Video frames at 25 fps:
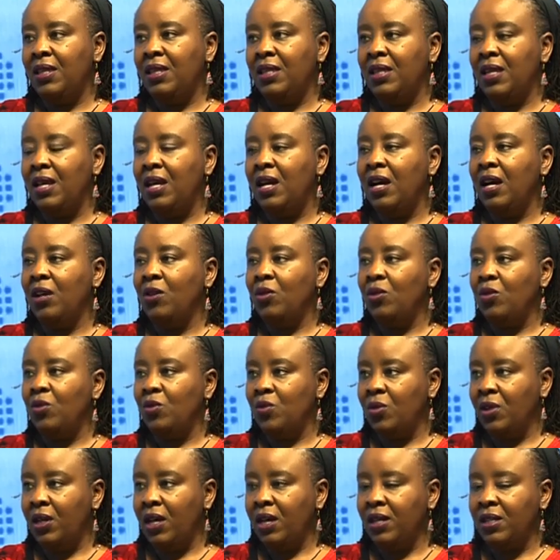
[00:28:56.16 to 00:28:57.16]
They cannot
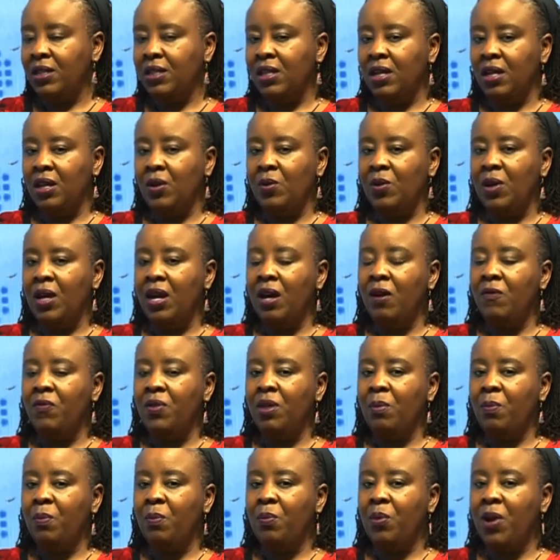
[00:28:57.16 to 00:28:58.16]
do that. And then we have
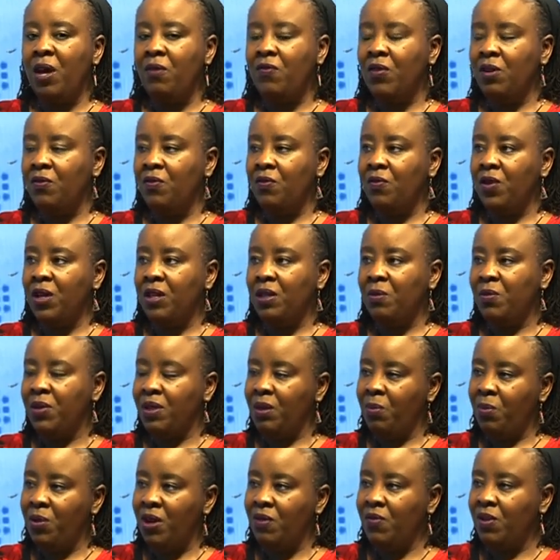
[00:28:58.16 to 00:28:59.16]
the private vet, but
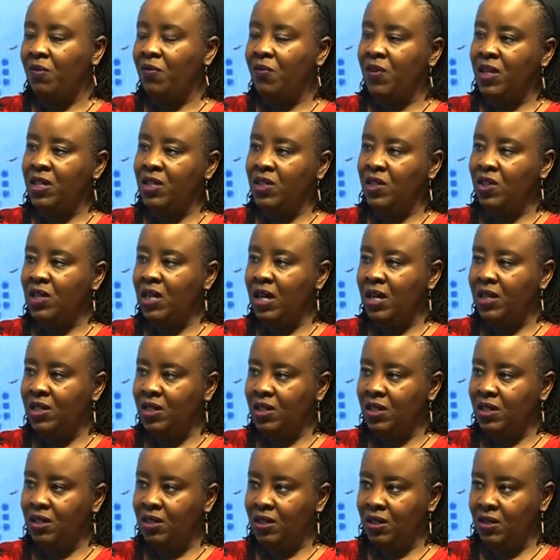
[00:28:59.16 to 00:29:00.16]
the private vet
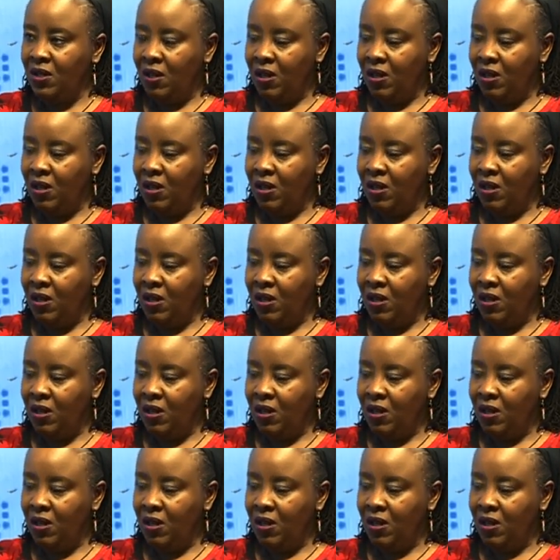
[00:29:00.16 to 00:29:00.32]
charge is